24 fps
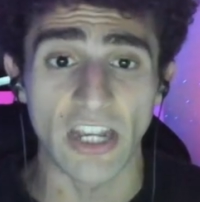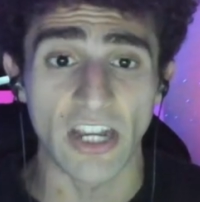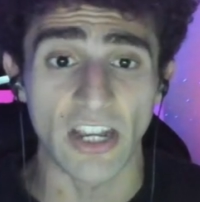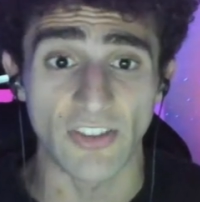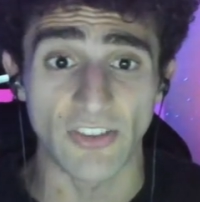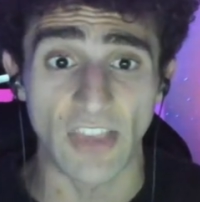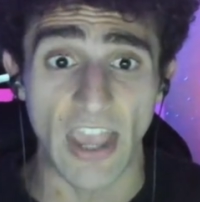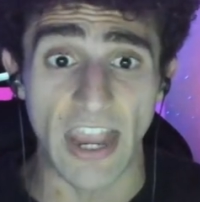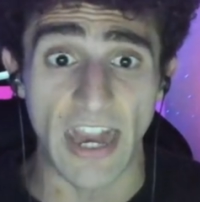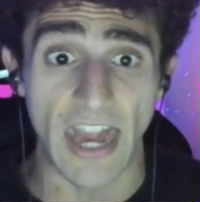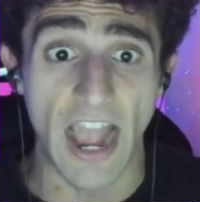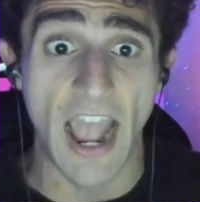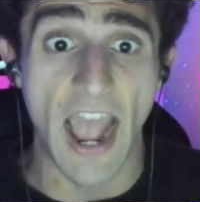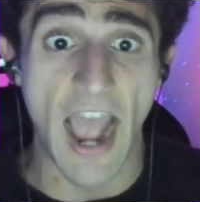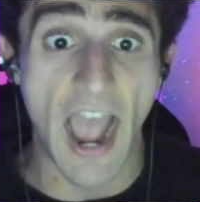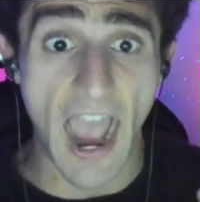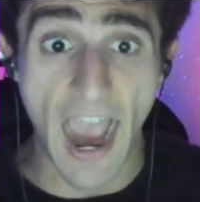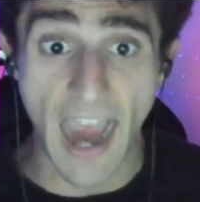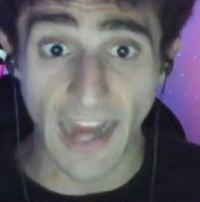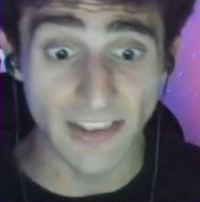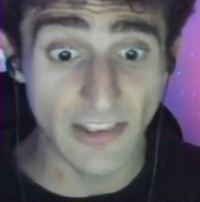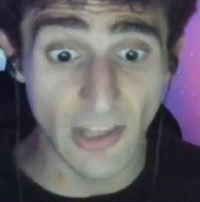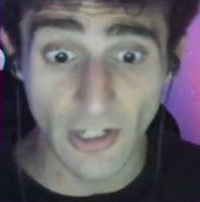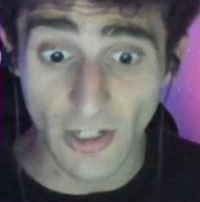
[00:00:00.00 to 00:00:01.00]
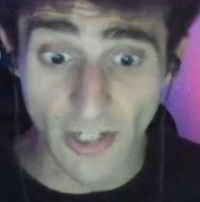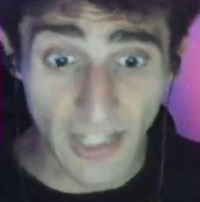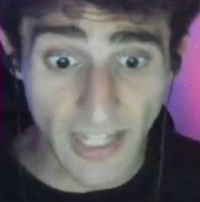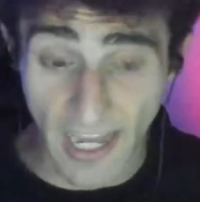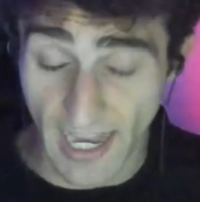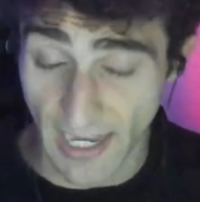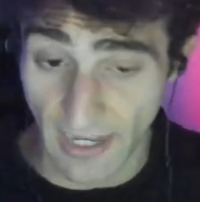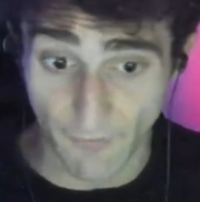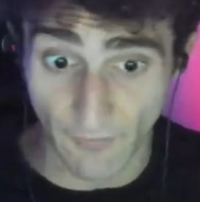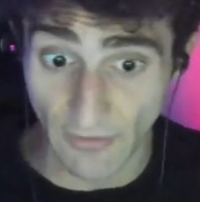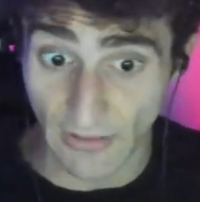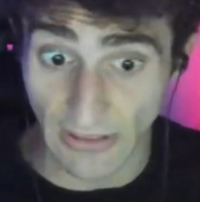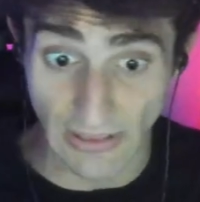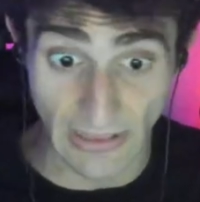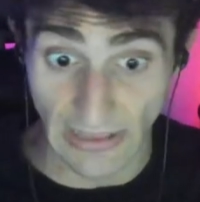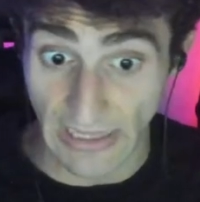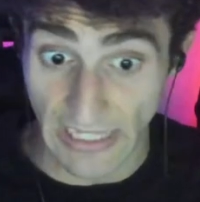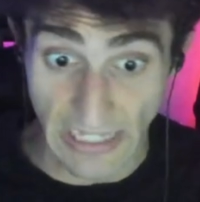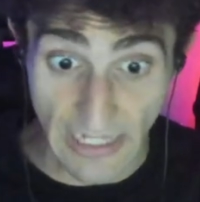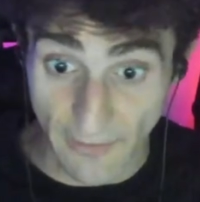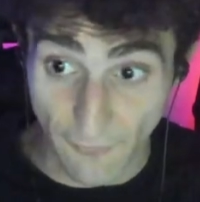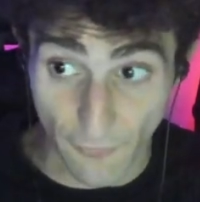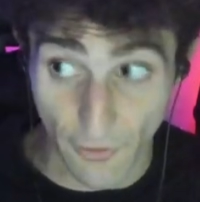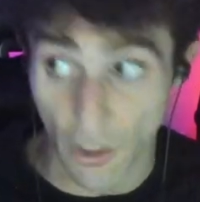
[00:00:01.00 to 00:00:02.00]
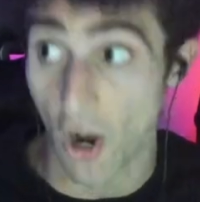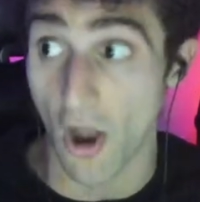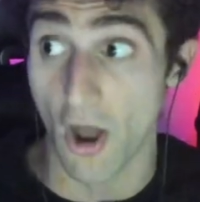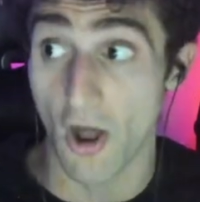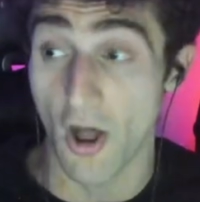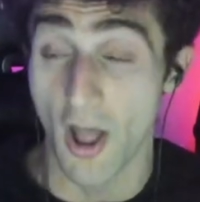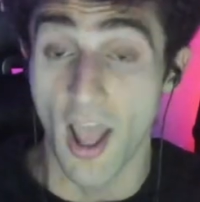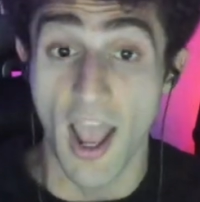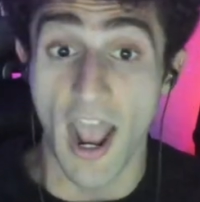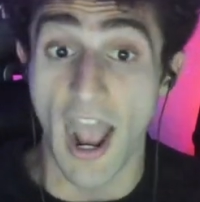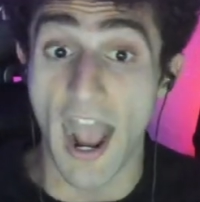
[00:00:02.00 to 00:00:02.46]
Cause like I literally can't even leave y'all.